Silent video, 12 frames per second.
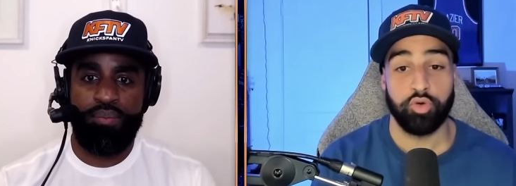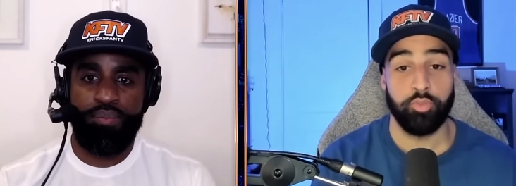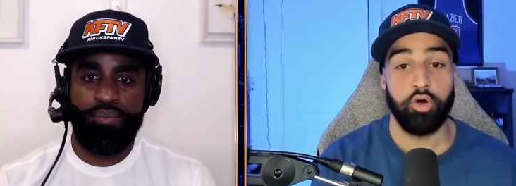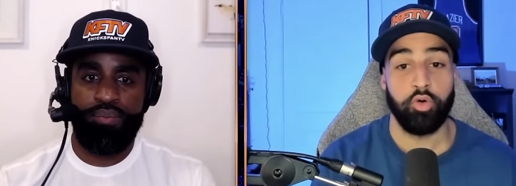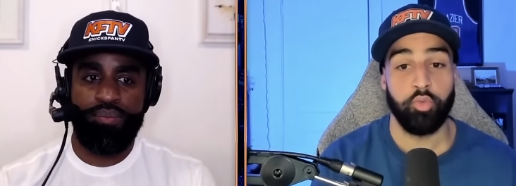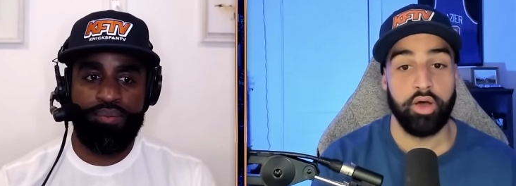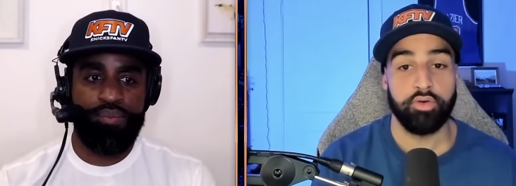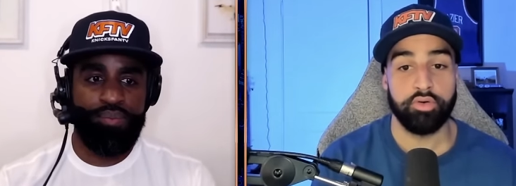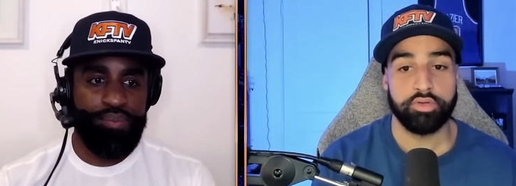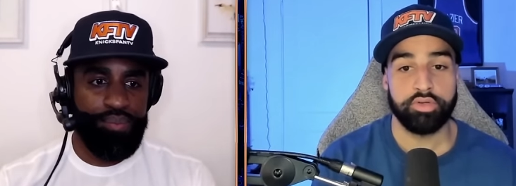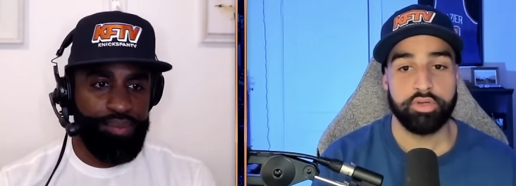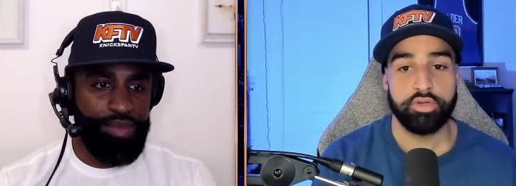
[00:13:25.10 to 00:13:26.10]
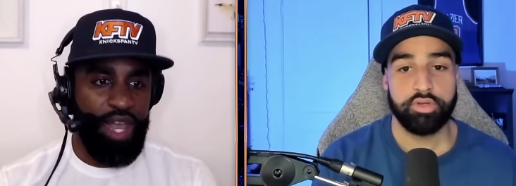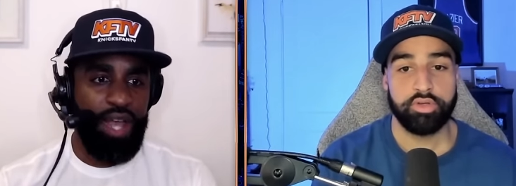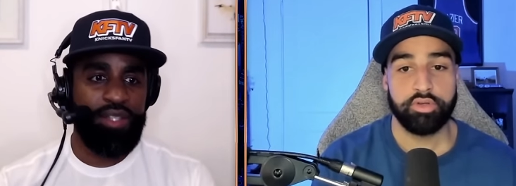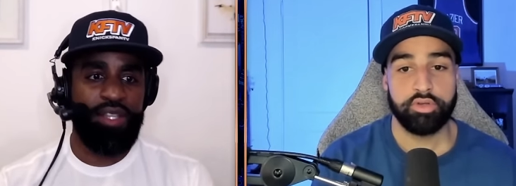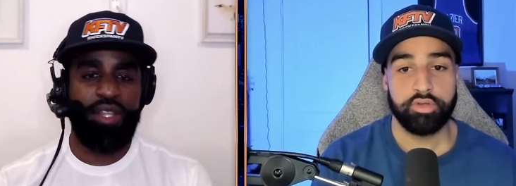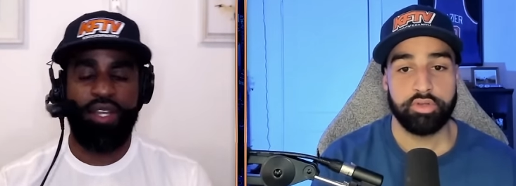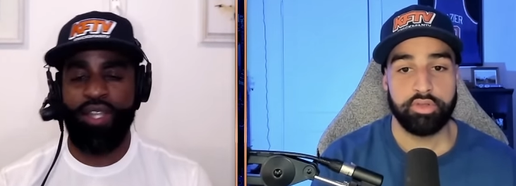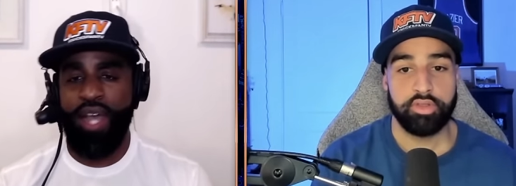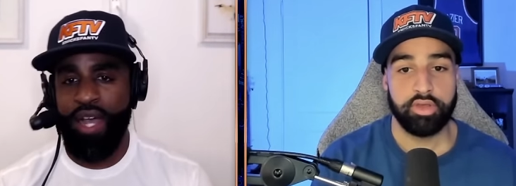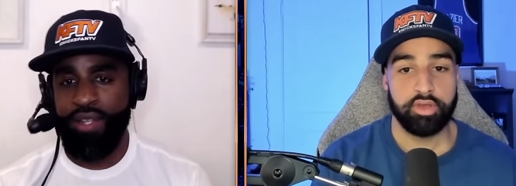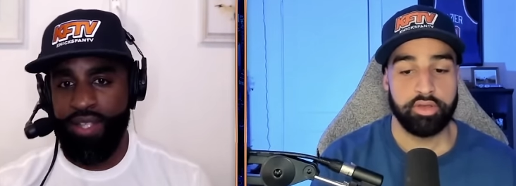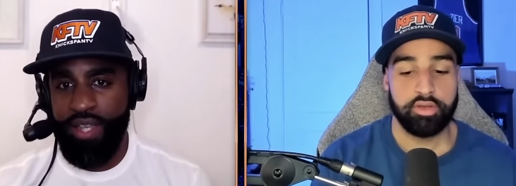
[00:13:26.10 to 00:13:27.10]
Speaker 1: ball well.
Speaker 2: Dante La
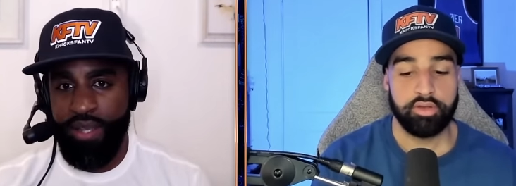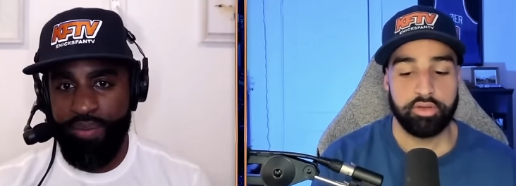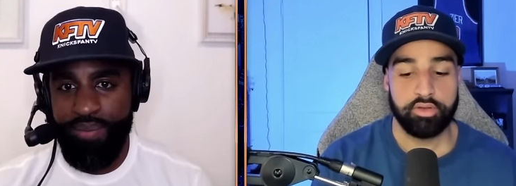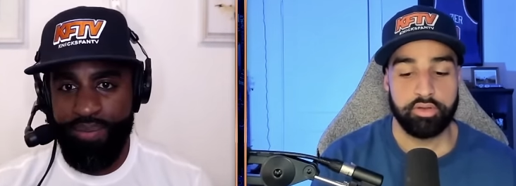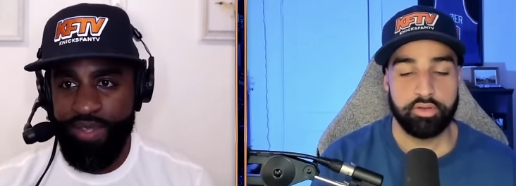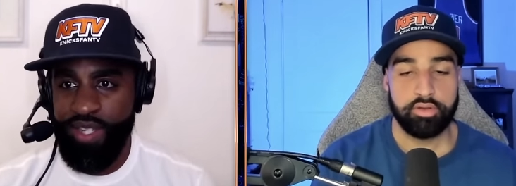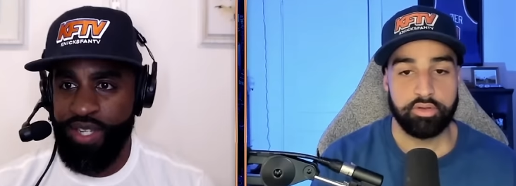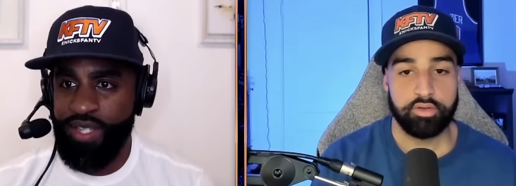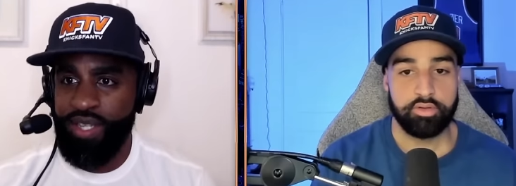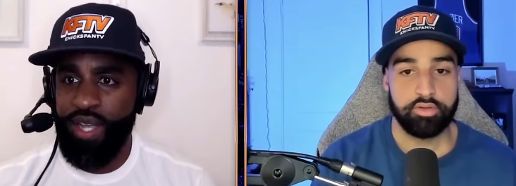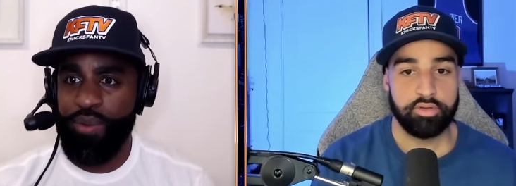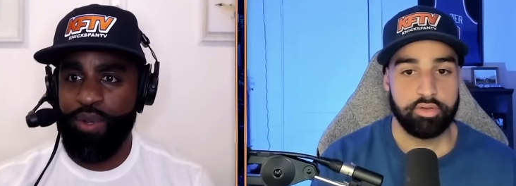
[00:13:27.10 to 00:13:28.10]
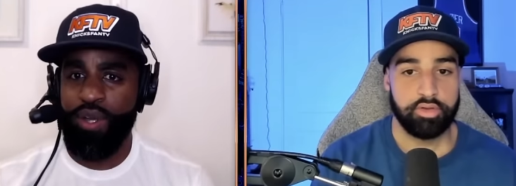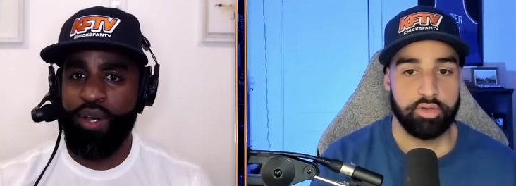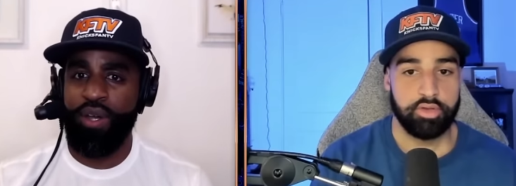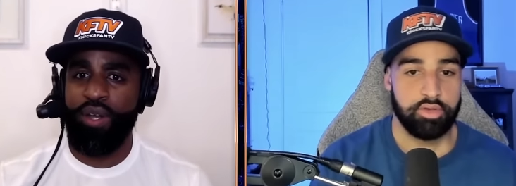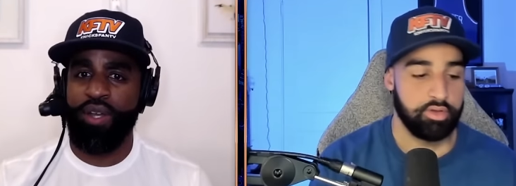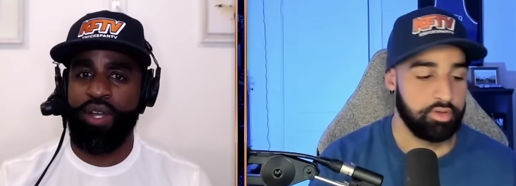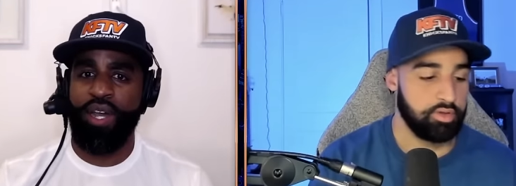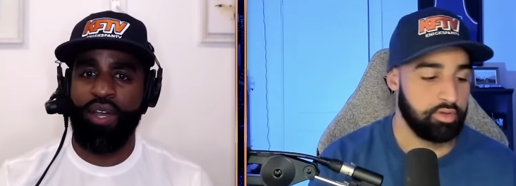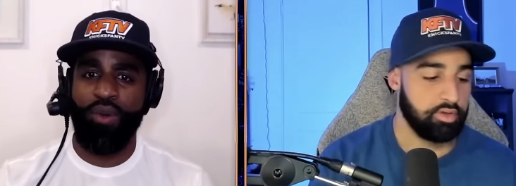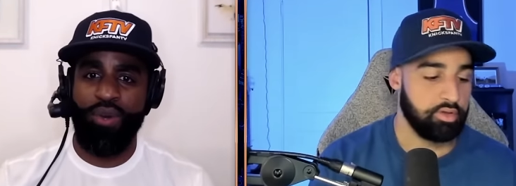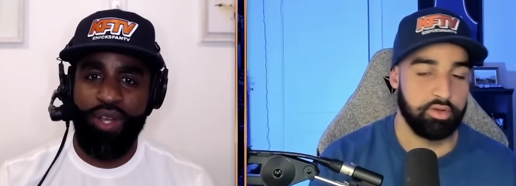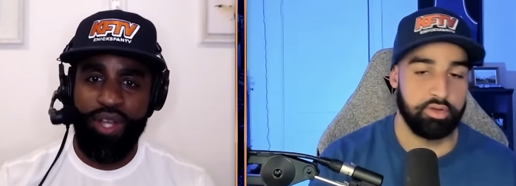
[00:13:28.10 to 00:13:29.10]
Dante. Isn't that what uh, our guy
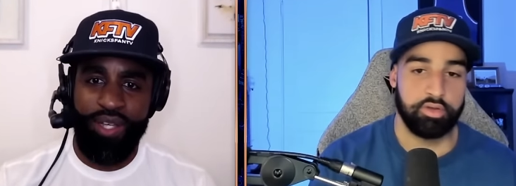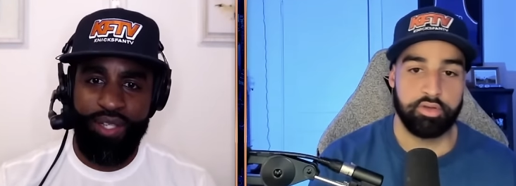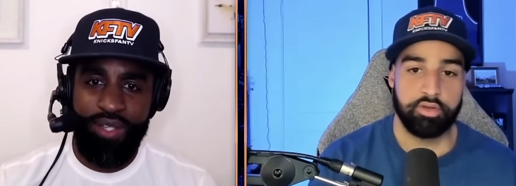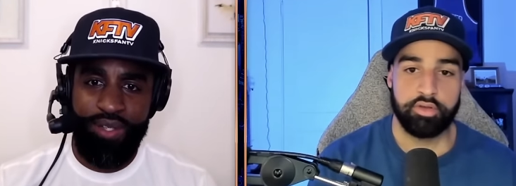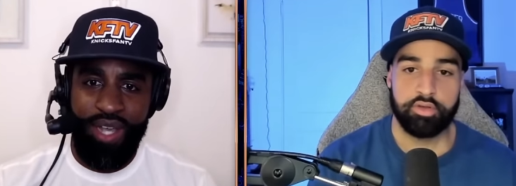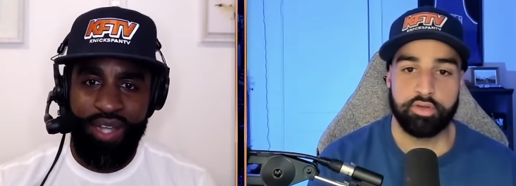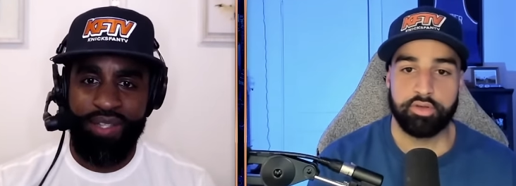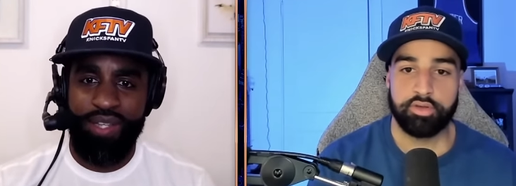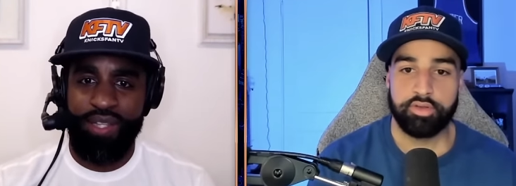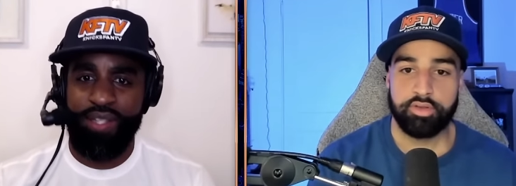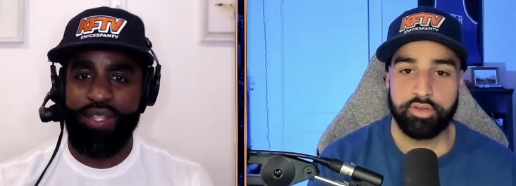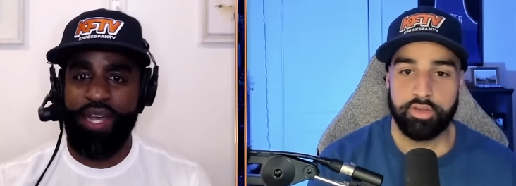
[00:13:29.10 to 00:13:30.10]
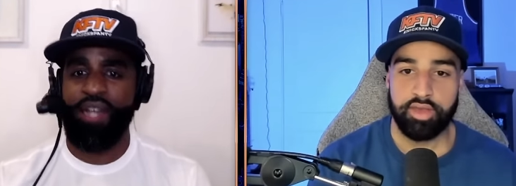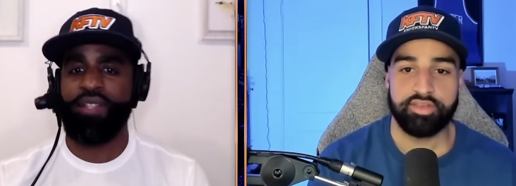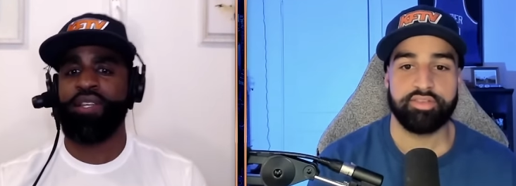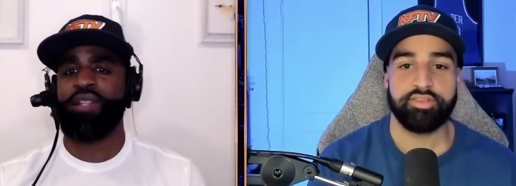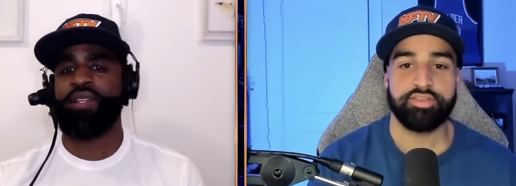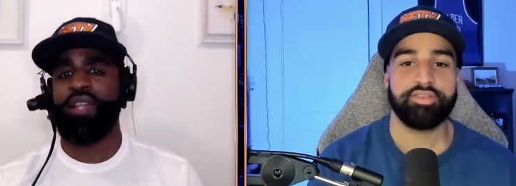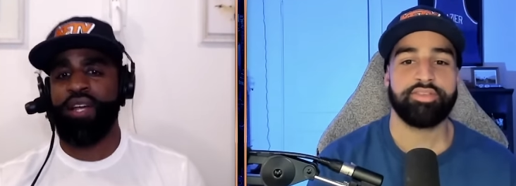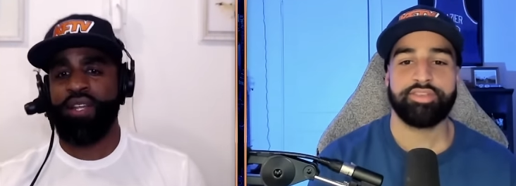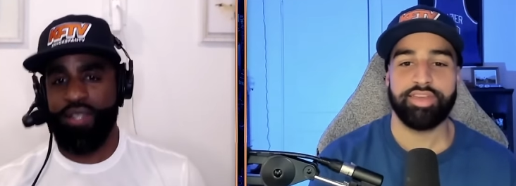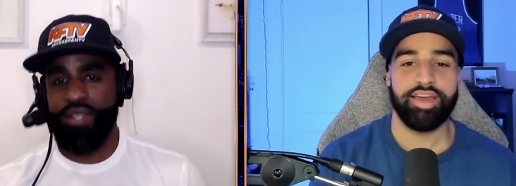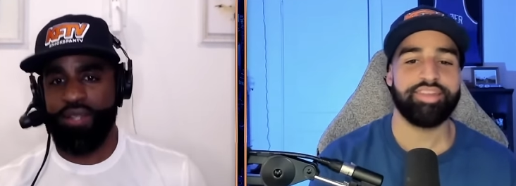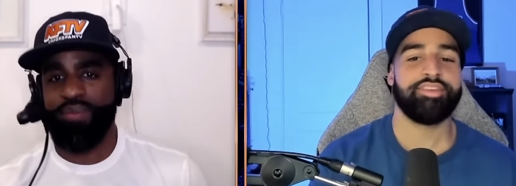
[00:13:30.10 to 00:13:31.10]
Cody Glock is? Dante Dante yes. La Dante.
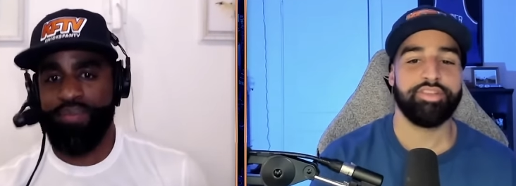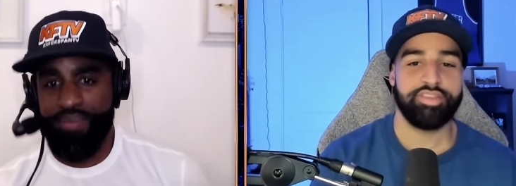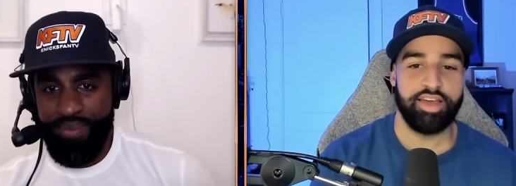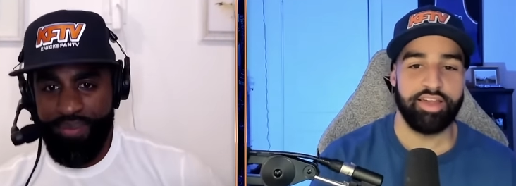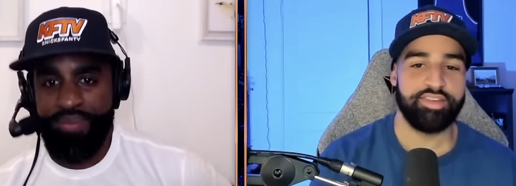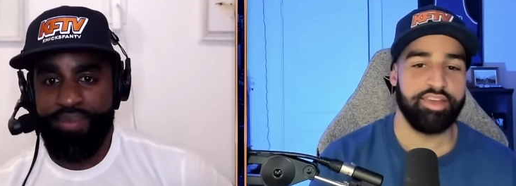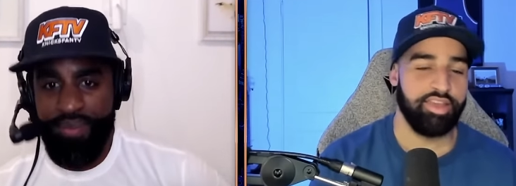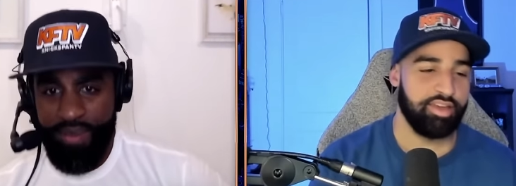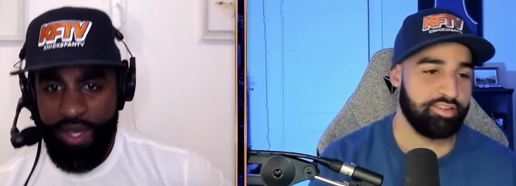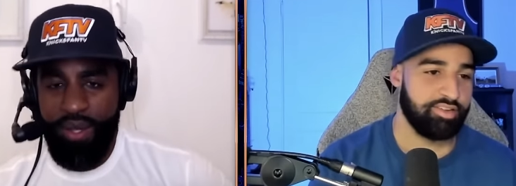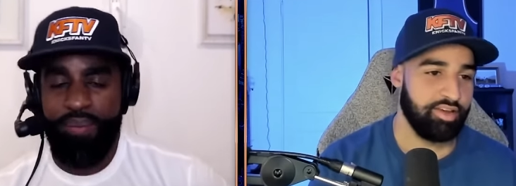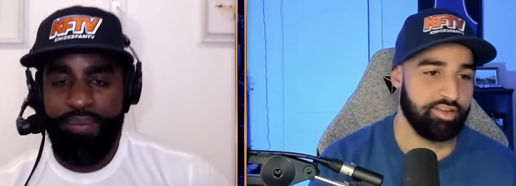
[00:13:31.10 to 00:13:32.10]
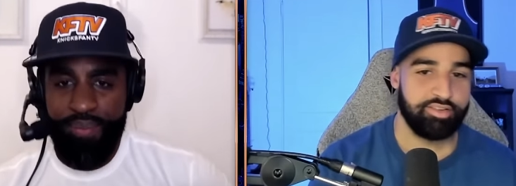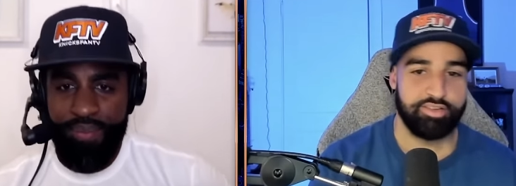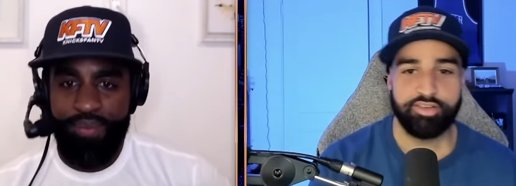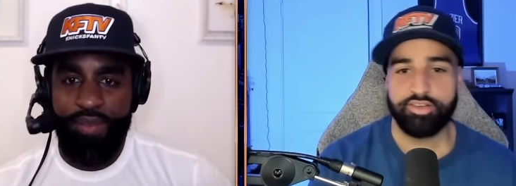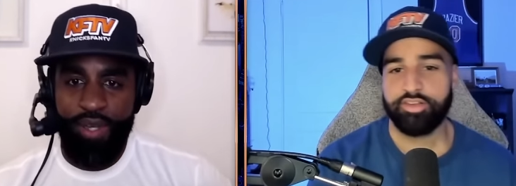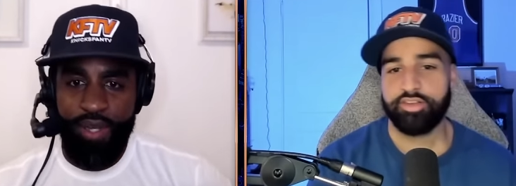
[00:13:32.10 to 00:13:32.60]
Dante La Dante. Yes, yeah. yes. There